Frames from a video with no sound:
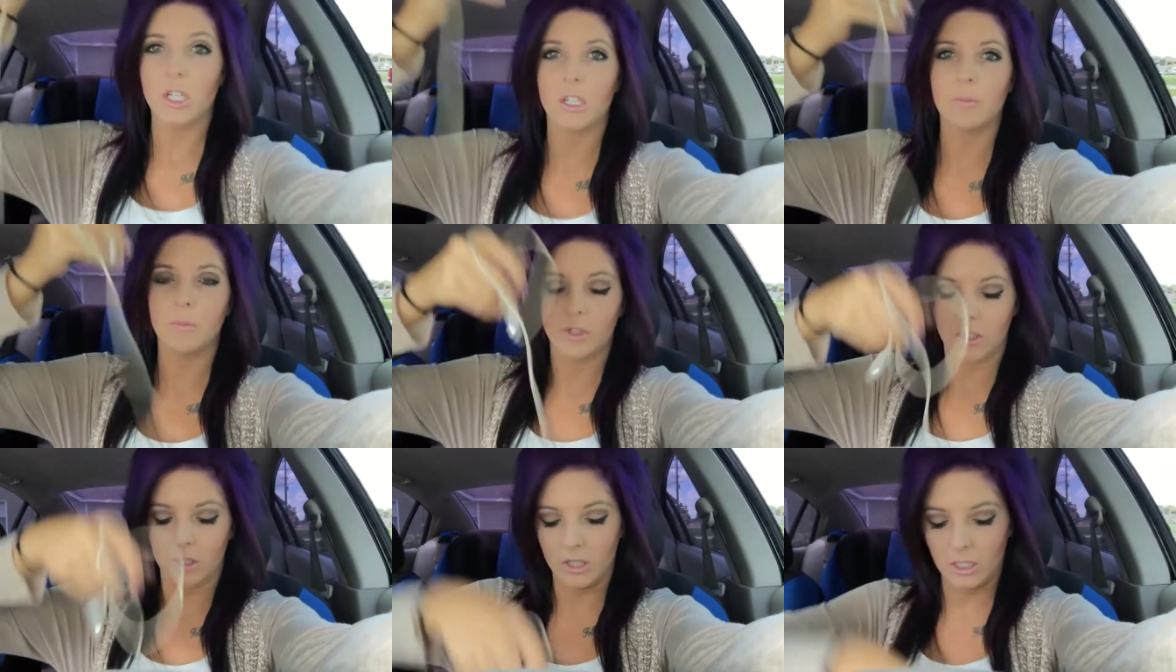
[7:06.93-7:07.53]
here
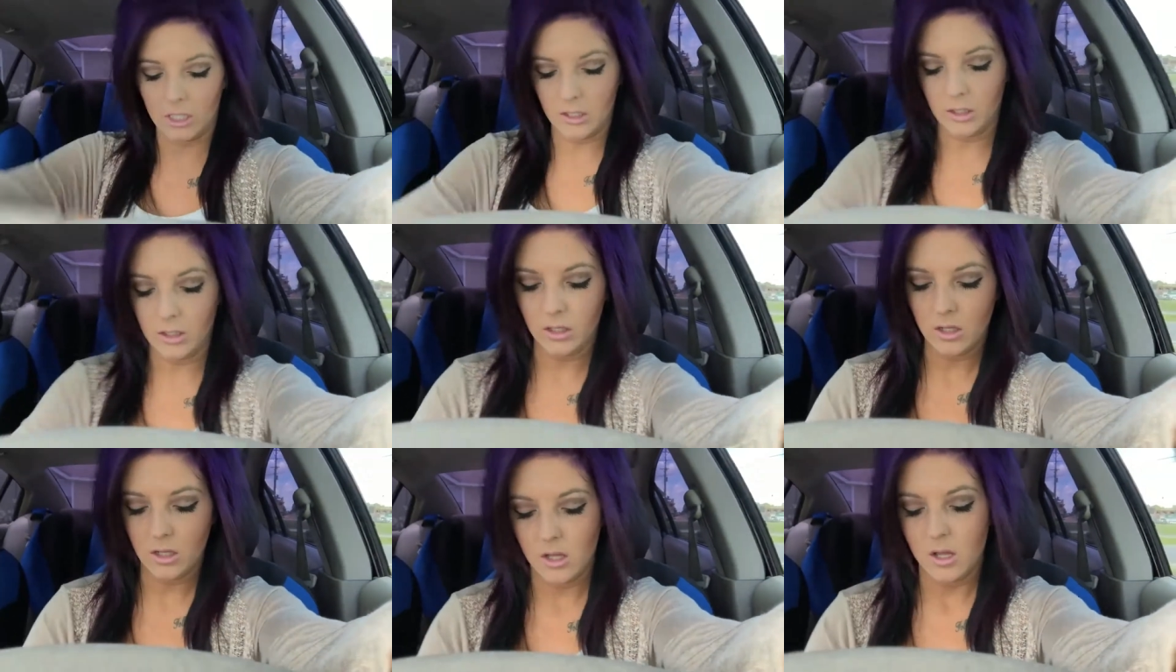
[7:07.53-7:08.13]
in Missouri,
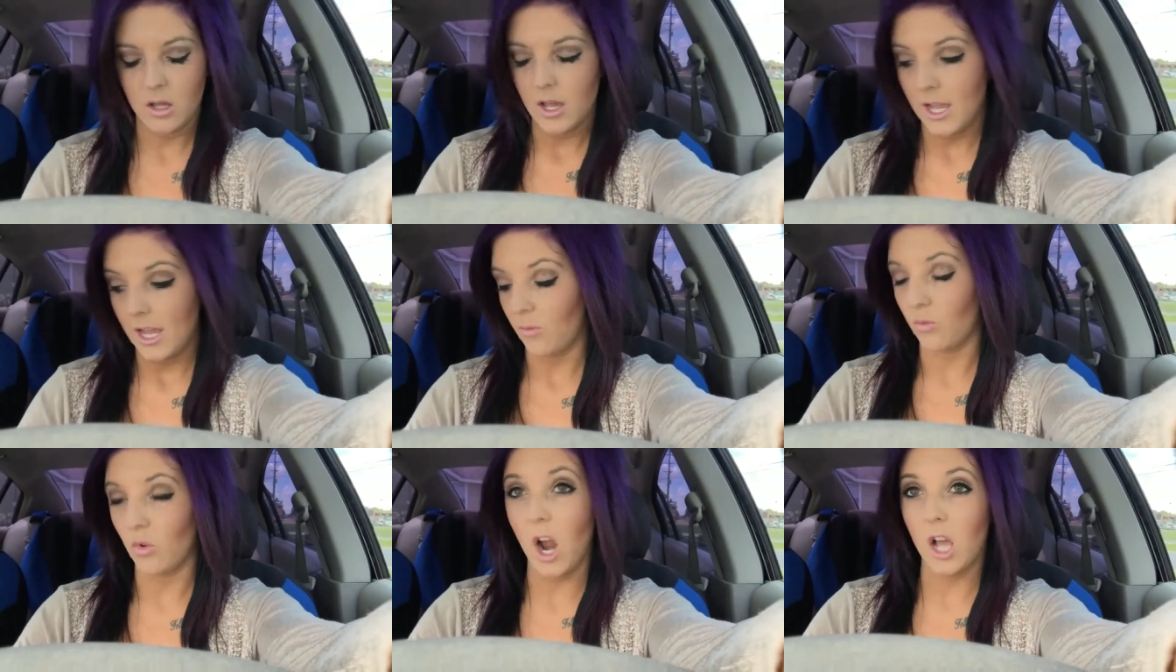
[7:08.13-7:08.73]

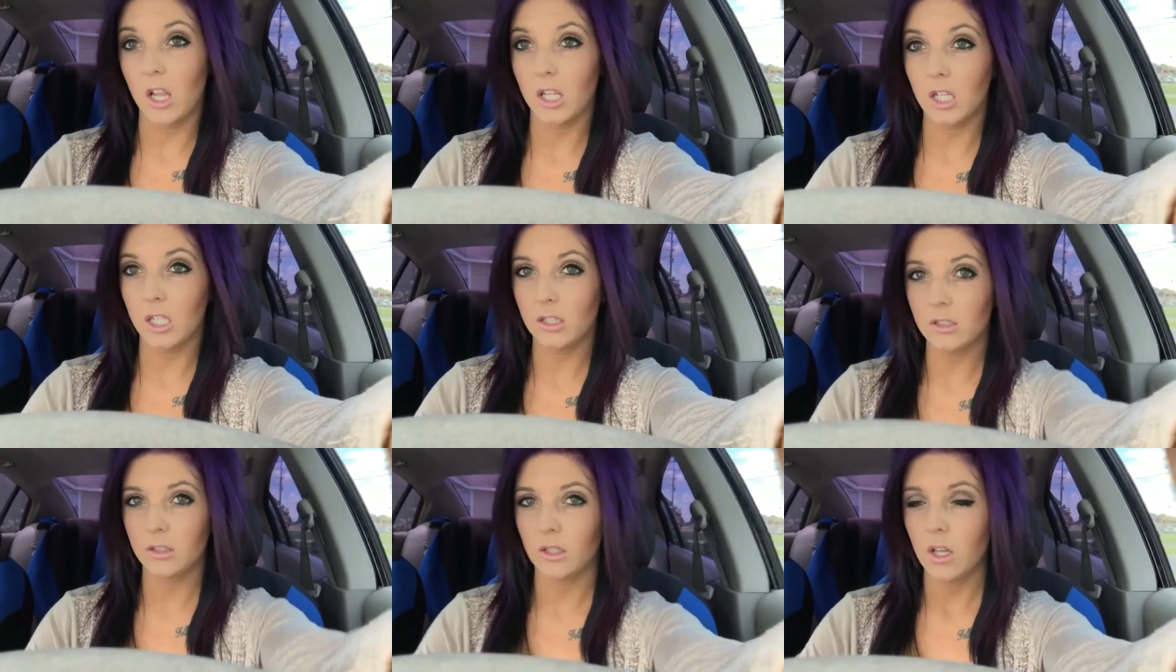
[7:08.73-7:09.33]
in
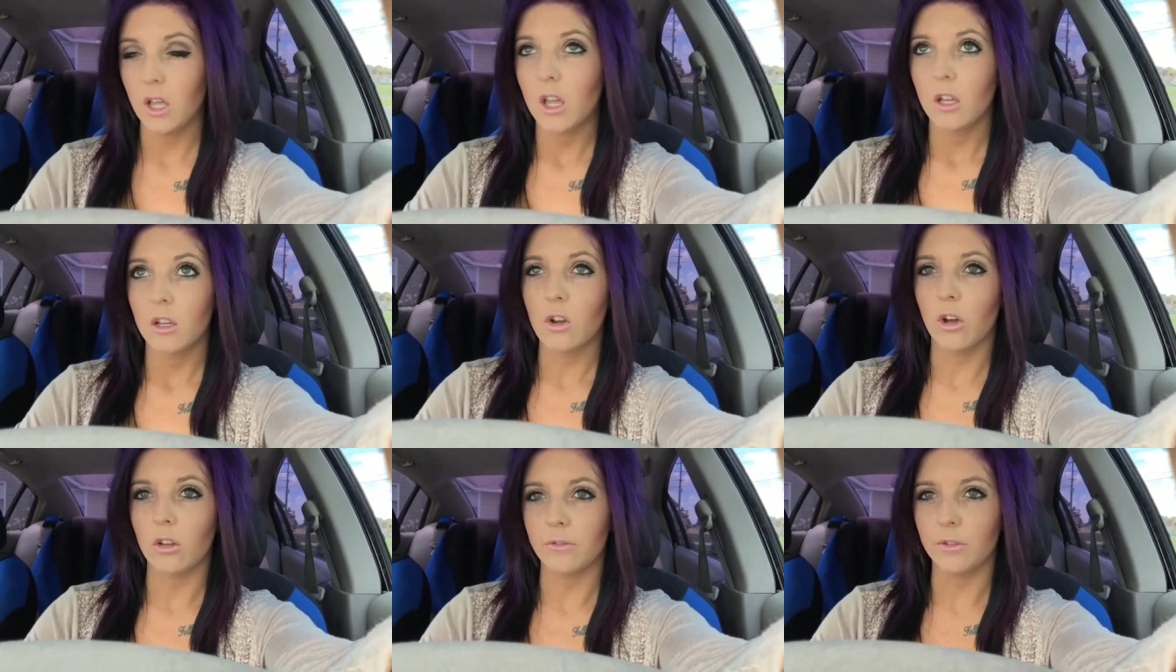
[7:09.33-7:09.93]
Rolla,
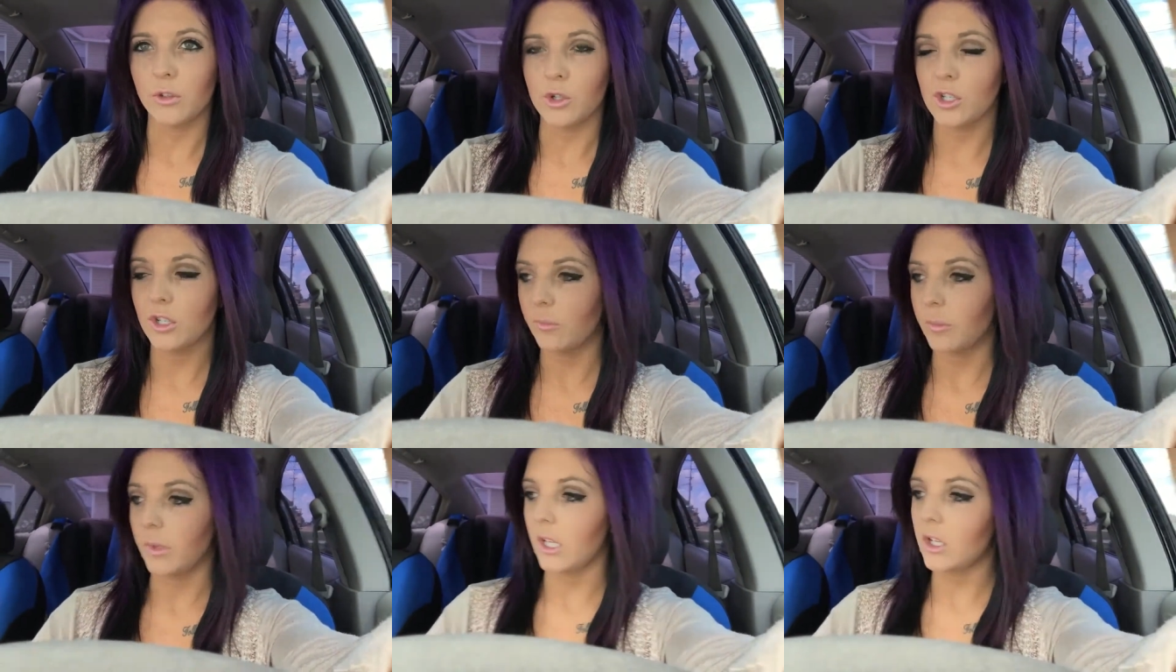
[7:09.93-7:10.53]
called
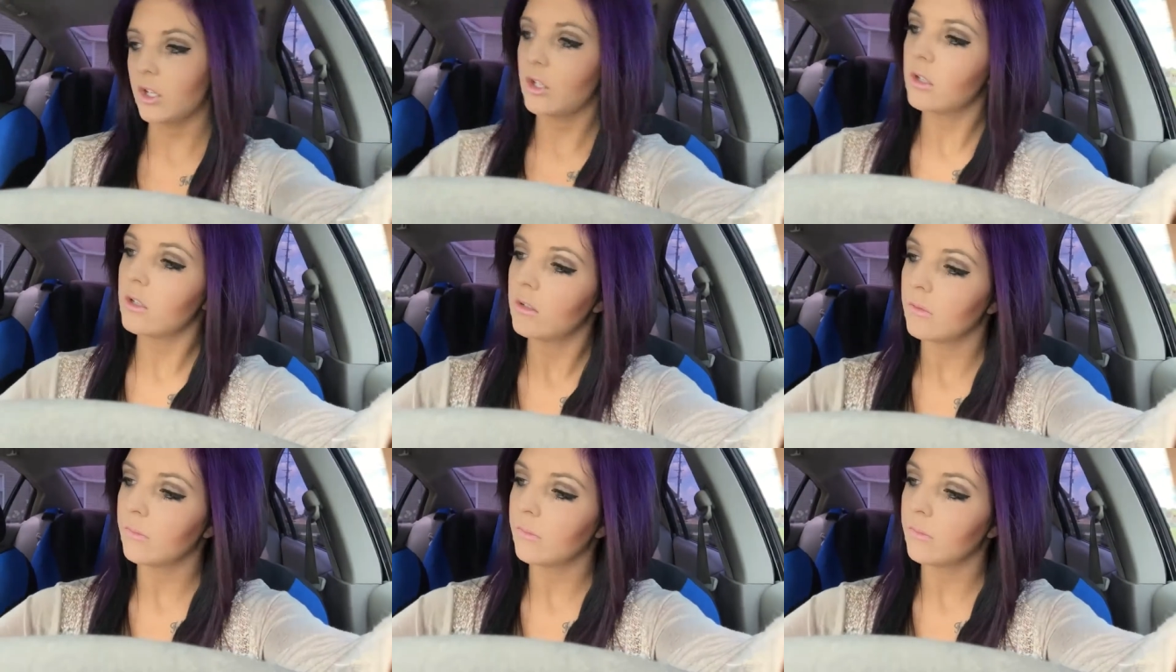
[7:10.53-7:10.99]
Fugitive Beach,